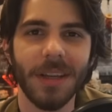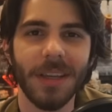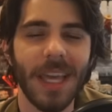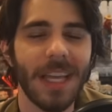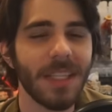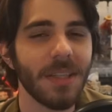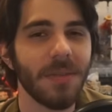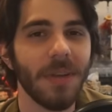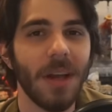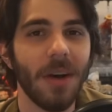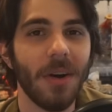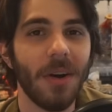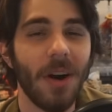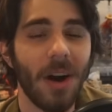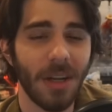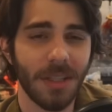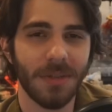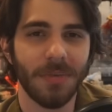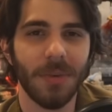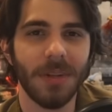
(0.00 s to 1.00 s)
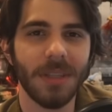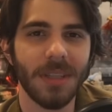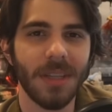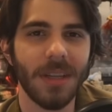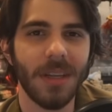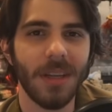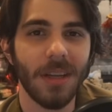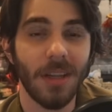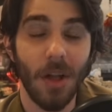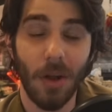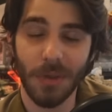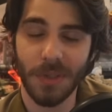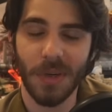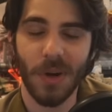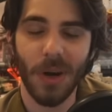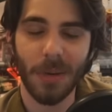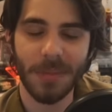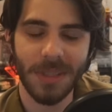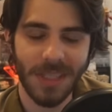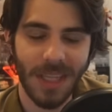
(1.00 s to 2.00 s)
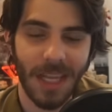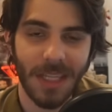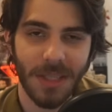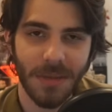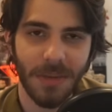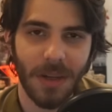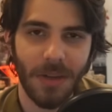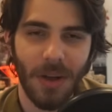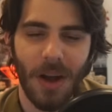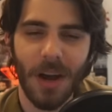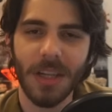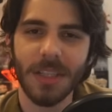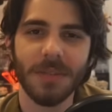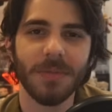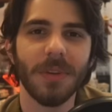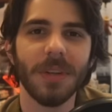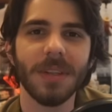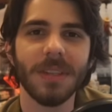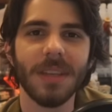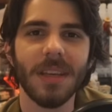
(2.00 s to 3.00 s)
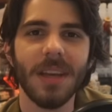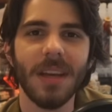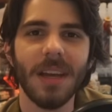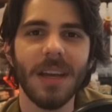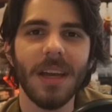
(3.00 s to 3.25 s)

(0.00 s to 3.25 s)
Gates of Hell Ostfront, Call to Arms, Gates of Hell Ostfront,